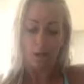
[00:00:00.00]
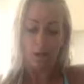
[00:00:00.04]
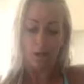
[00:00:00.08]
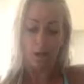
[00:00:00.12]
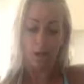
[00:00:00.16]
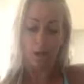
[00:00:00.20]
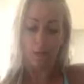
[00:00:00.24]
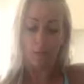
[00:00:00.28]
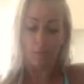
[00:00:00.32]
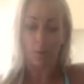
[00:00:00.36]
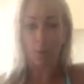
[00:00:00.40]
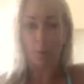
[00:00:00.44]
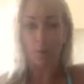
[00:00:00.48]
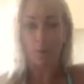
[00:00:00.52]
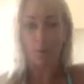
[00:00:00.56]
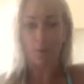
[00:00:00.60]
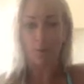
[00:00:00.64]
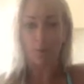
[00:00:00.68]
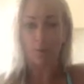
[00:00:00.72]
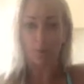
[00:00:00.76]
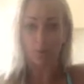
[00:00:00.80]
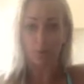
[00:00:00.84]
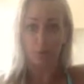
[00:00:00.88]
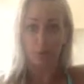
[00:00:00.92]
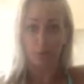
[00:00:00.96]
all
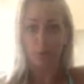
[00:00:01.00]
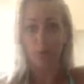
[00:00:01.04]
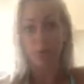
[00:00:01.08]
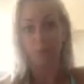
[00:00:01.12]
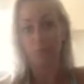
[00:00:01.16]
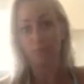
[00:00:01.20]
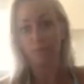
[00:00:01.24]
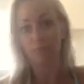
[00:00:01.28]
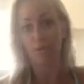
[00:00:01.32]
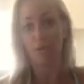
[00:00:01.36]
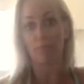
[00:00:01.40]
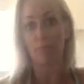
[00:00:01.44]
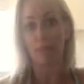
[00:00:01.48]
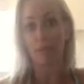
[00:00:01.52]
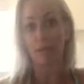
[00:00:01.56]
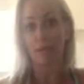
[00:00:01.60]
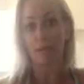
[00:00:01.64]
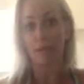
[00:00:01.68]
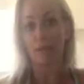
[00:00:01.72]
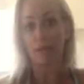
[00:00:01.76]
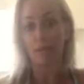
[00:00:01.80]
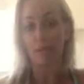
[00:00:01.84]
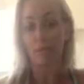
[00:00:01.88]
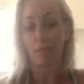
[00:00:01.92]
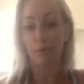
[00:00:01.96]
your macros, and
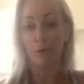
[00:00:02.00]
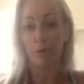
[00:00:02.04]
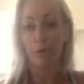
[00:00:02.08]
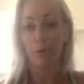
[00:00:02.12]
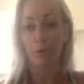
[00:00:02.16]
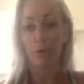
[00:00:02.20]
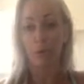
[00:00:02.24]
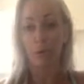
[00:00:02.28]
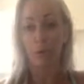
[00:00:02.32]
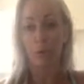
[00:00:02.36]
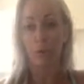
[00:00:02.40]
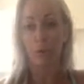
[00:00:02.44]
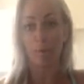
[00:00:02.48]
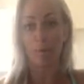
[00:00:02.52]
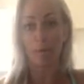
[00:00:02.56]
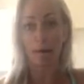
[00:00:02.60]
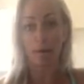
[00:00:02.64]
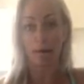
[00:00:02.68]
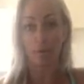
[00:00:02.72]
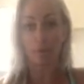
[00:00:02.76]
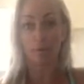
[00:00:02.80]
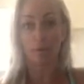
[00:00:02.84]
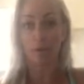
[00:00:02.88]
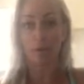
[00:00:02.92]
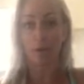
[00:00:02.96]
maybe if you don't even know what
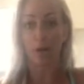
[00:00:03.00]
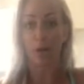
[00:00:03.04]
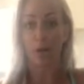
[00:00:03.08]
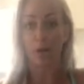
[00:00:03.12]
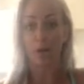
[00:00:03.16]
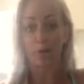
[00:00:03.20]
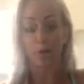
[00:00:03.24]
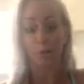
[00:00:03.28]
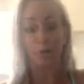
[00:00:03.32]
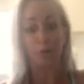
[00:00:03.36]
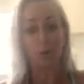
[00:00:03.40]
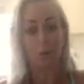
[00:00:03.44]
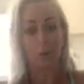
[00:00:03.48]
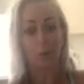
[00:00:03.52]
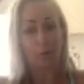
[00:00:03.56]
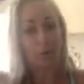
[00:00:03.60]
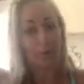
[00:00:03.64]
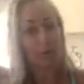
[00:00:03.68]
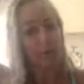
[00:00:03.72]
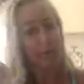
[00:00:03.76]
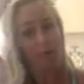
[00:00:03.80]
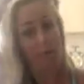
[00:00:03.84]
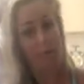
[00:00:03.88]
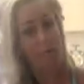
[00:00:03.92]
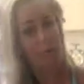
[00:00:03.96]
macros are, you're gonna learn a
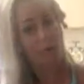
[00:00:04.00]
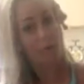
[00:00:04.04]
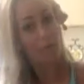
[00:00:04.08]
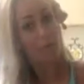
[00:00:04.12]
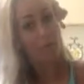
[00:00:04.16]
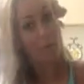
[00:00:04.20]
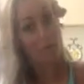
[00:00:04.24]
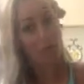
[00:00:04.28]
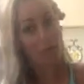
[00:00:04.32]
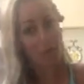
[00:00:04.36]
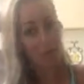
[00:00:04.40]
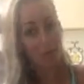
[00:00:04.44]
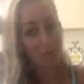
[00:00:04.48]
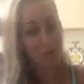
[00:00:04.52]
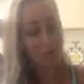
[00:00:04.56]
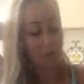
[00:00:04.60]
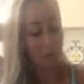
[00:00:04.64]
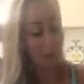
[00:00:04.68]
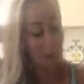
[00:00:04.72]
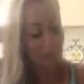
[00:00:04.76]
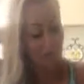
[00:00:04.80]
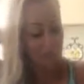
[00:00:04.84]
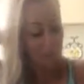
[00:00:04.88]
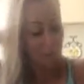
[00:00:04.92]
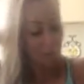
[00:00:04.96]
little bit about what
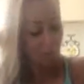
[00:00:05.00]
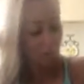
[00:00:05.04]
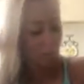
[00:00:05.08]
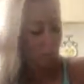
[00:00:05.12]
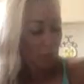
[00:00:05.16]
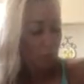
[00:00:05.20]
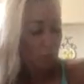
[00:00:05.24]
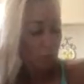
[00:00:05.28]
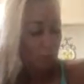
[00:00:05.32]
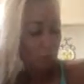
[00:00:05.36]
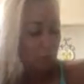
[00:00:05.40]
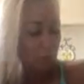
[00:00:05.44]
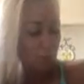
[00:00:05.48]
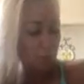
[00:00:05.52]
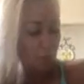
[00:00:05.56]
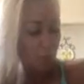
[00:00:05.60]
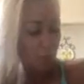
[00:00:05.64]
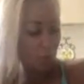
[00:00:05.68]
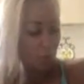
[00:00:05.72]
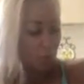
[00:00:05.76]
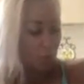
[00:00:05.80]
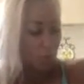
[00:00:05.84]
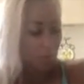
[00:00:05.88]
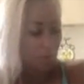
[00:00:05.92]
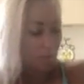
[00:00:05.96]
macros are.
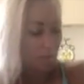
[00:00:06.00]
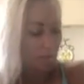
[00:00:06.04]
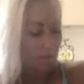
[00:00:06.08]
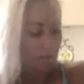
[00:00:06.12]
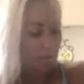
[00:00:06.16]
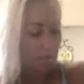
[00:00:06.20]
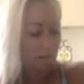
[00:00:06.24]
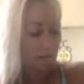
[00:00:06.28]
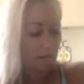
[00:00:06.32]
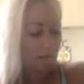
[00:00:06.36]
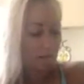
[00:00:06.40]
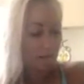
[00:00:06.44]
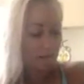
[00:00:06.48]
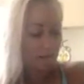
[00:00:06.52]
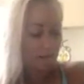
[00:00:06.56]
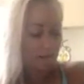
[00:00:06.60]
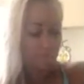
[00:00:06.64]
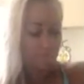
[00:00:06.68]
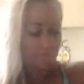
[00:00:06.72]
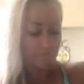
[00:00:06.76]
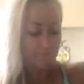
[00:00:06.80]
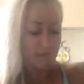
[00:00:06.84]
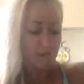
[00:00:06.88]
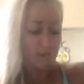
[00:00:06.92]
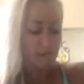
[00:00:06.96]
So
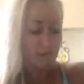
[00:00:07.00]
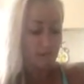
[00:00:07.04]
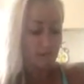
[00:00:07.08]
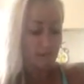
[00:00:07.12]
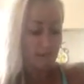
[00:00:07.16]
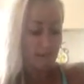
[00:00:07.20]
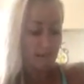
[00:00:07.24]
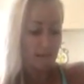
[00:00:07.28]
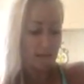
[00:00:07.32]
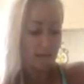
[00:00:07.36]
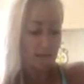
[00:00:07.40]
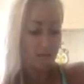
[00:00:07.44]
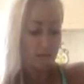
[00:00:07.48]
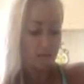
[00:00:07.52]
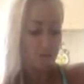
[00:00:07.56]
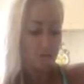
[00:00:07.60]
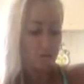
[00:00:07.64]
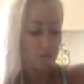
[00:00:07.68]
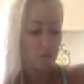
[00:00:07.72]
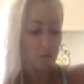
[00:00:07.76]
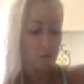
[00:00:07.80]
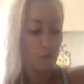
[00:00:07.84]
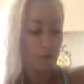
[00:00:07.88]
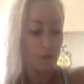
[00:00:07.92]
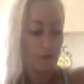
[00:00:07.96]
I feel like
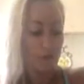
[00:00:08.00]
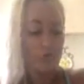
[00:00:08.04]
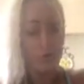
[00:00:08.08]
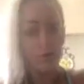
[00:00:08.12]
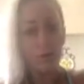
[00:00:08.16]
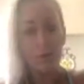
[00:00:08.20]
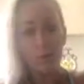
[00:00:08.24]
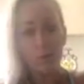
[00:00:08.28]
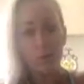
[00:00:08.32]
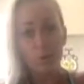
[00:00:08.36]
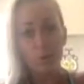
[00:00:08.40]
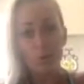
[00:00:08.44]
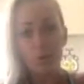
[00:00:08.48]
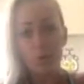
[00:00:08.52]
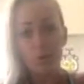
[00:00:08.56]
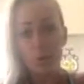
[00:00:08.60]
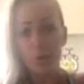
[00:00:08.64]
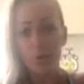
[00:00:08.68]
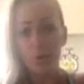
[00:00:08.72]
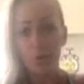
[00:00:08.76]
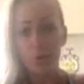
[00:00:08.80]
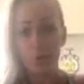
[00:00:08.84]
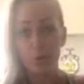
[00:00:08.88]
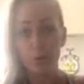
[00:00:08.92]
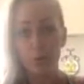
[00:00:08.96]
there's a lot of people in
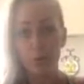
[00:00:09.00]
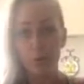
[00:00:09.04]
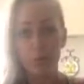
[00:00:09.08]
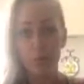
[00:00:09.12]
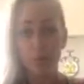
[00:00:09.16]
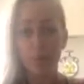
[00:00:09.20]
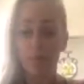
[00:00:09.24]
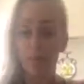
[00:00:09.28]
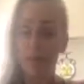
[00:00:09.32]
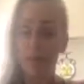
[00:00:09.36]
our groups